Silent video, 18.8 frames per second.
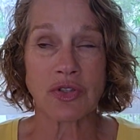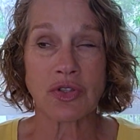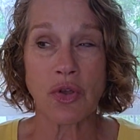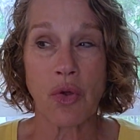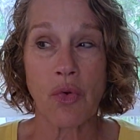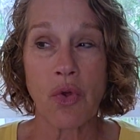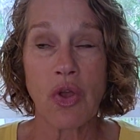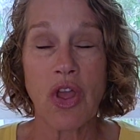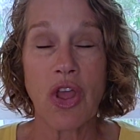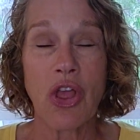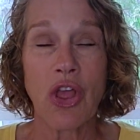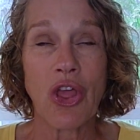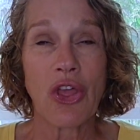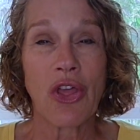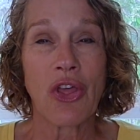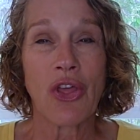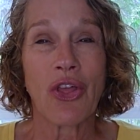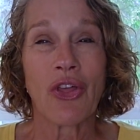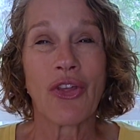So
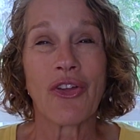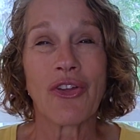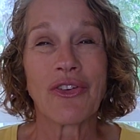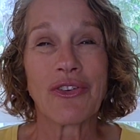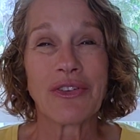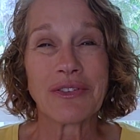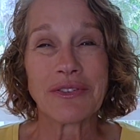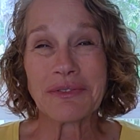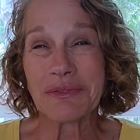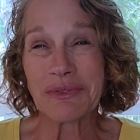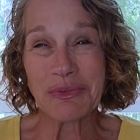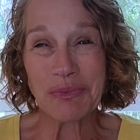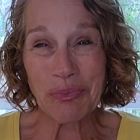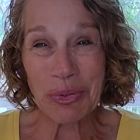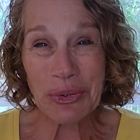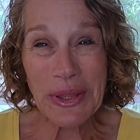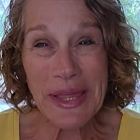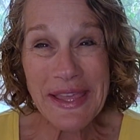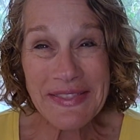
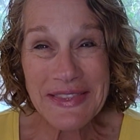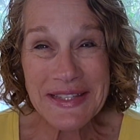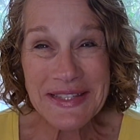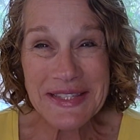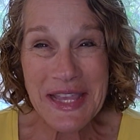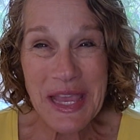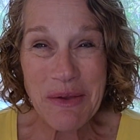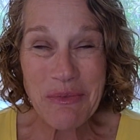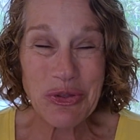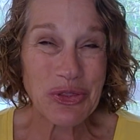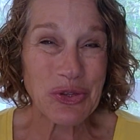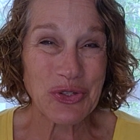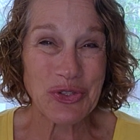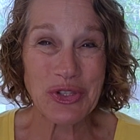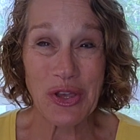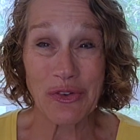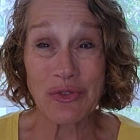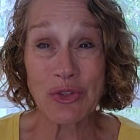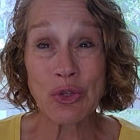play this game with yourself.